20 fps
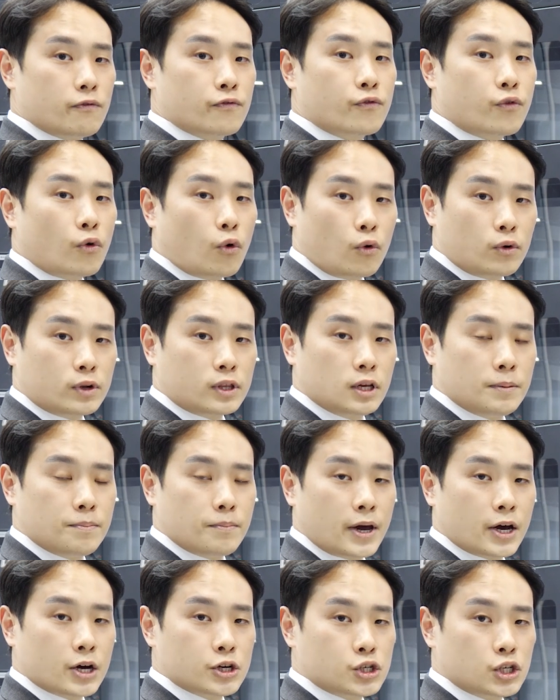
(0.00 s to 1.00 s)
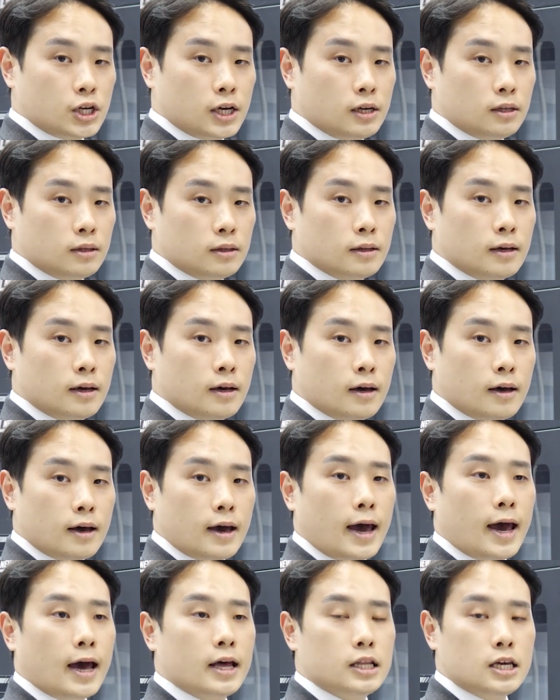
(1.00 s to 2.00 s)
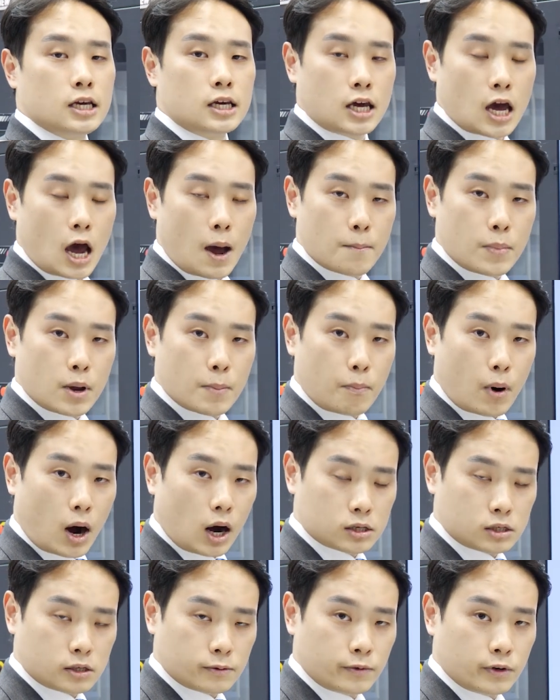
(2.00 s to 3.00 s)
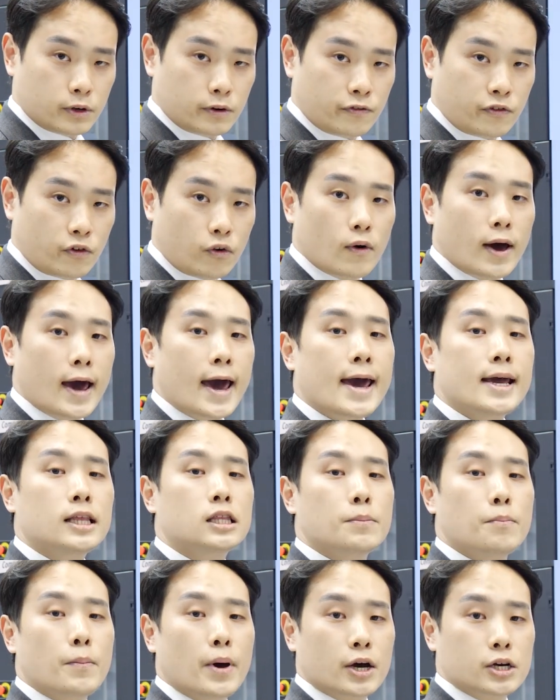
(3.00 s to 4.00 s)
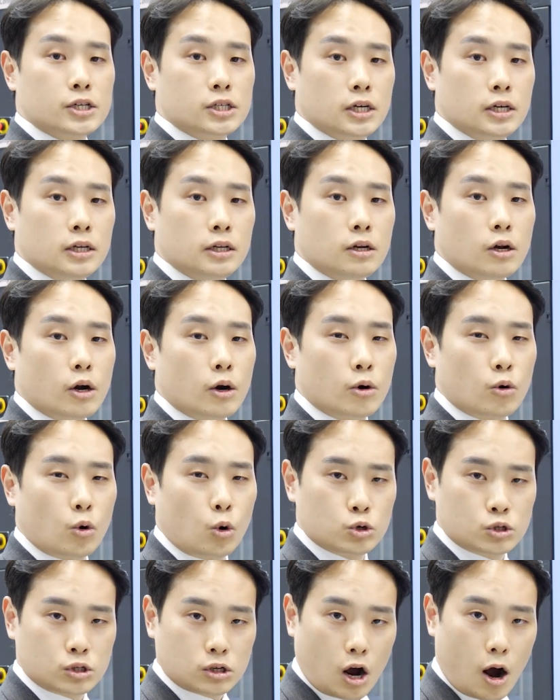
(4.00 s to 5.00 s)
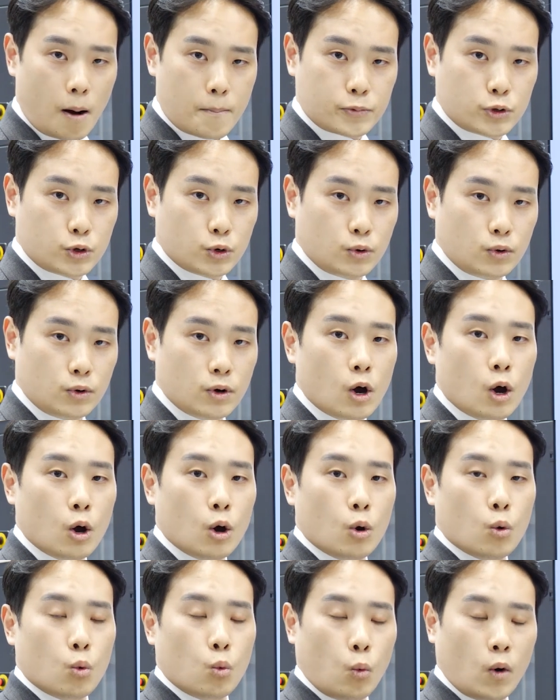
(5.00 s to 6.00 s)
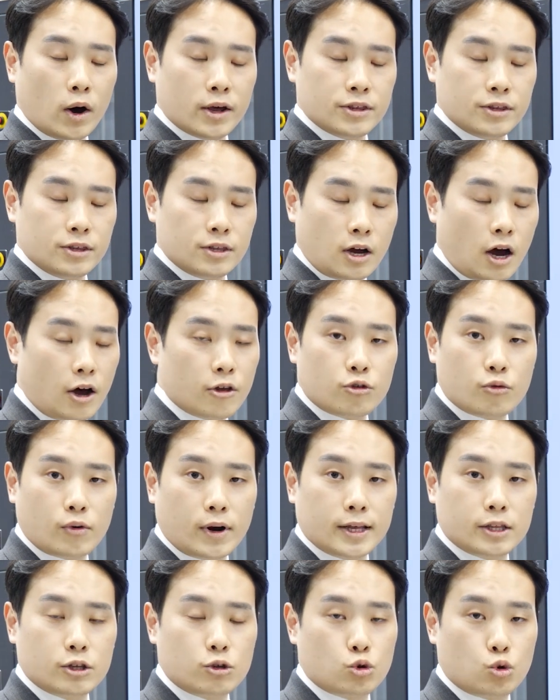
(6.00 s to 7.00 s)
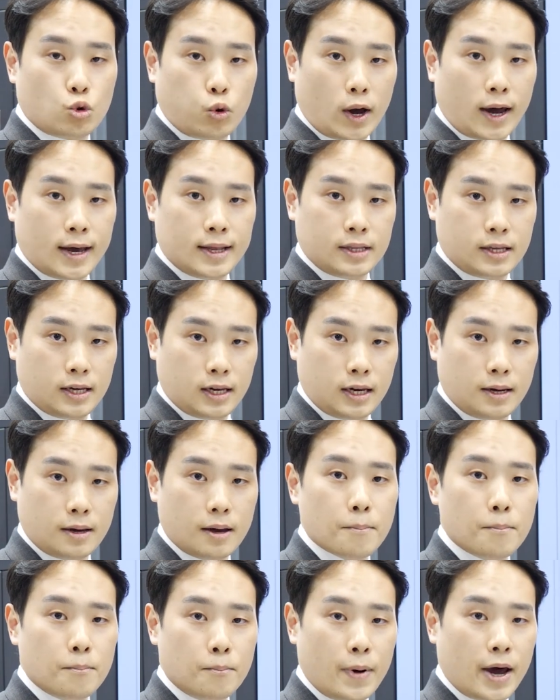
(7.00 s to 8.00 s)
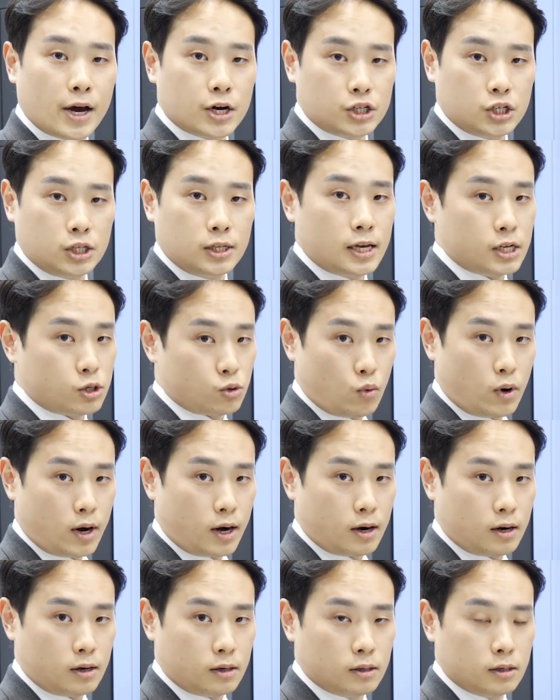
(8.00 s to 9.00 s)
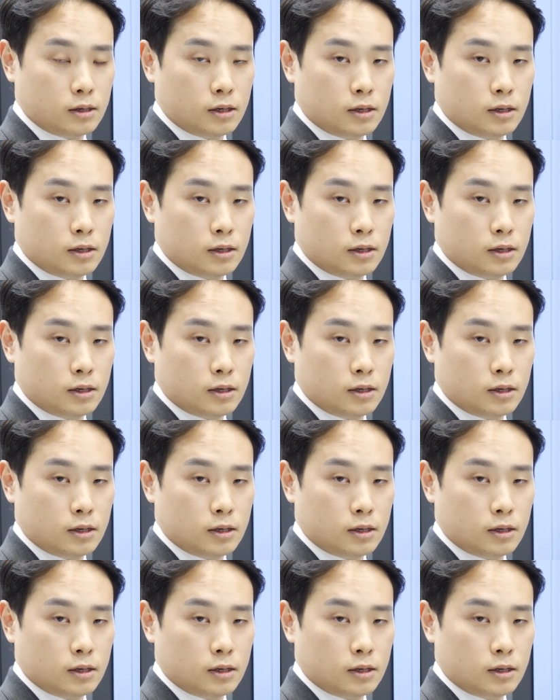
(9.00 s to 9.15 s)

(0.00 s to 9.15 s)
14 magazine, and it can be possible for 18 magazine and also up to 120 magazine as well.